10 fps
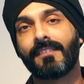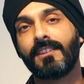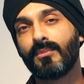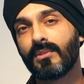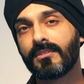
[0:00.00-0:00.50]
If
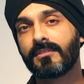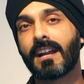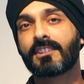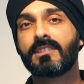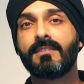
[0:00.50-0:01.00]
you want to
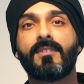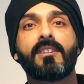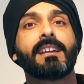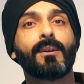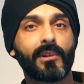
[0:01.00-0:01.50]
actually
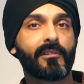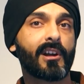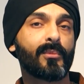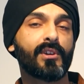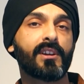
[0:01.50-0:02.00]
find out where
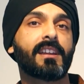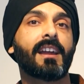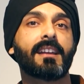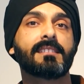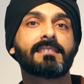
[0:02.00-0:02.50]
I work
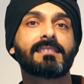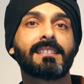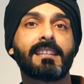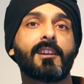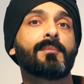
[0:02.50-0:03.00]
and
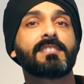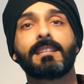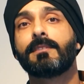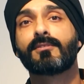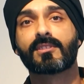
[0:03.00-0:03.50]
come see
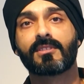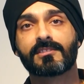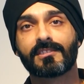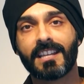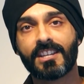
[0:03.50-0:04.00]
me for a
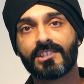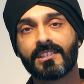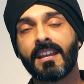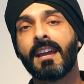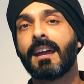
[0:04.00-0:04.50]
consultation,